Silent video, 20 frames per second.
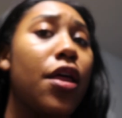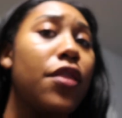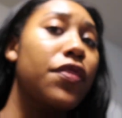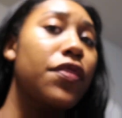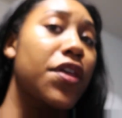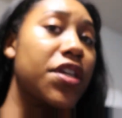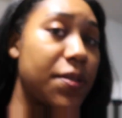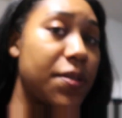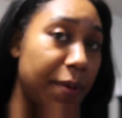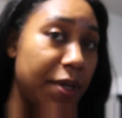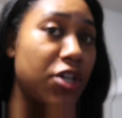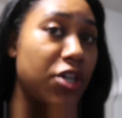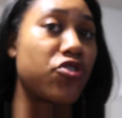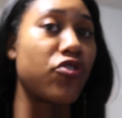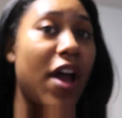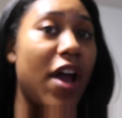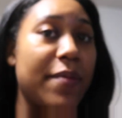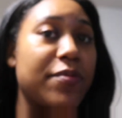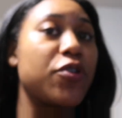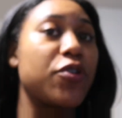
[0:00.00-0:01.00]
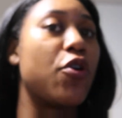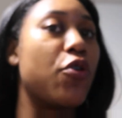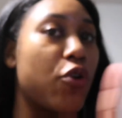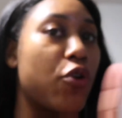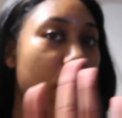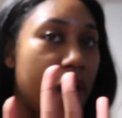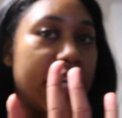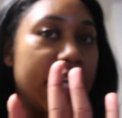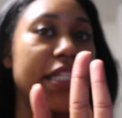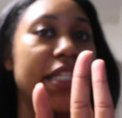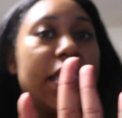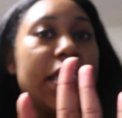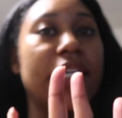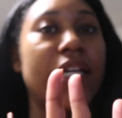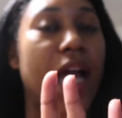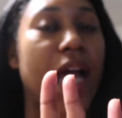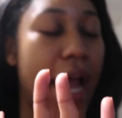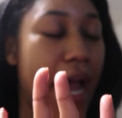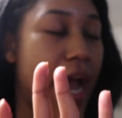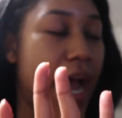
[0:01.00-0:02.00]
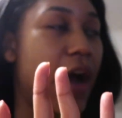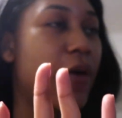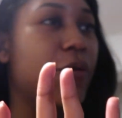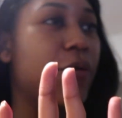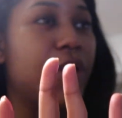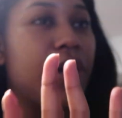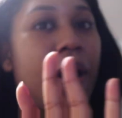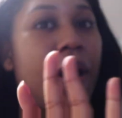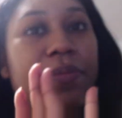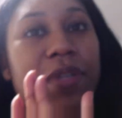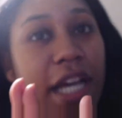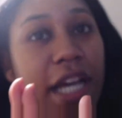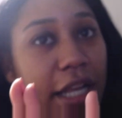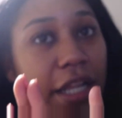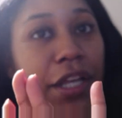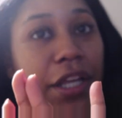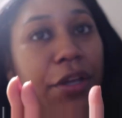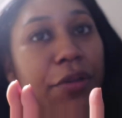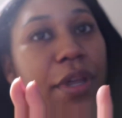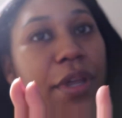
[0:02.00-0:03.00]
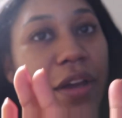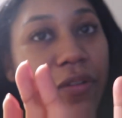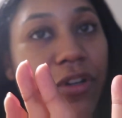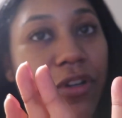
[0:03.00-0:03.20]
The spinach wraps go crazy at Howard, I'm telling you, they